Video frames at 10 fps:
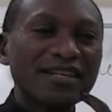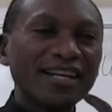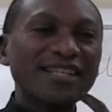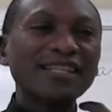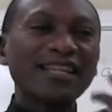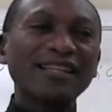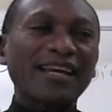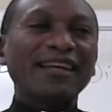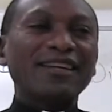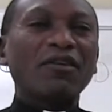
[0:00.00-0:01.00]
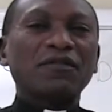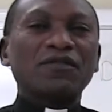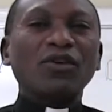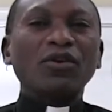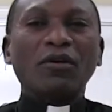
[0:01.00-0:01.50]
It's this idea
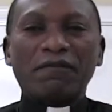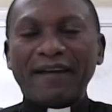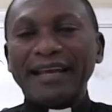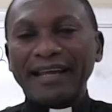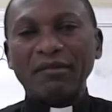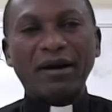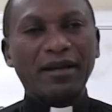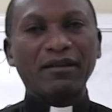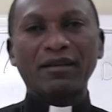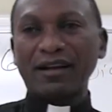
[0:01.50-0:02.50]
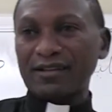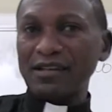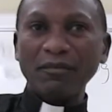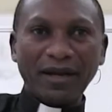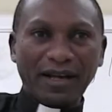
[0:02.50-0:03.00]
of don't offend anybody.
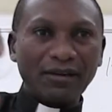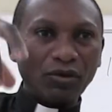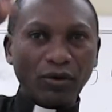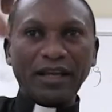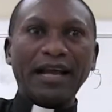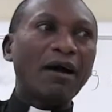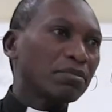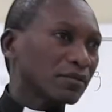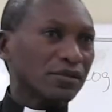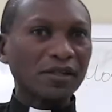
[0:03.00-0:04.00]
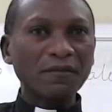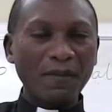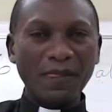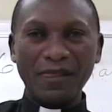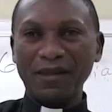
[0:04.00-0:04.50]
Somebody can look it up, okay?
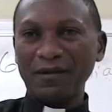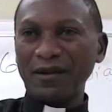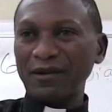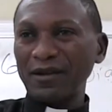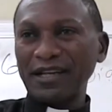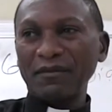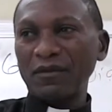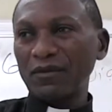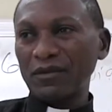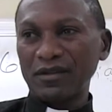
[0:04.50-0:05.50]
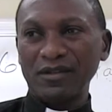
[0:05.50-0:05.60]
You can look it up on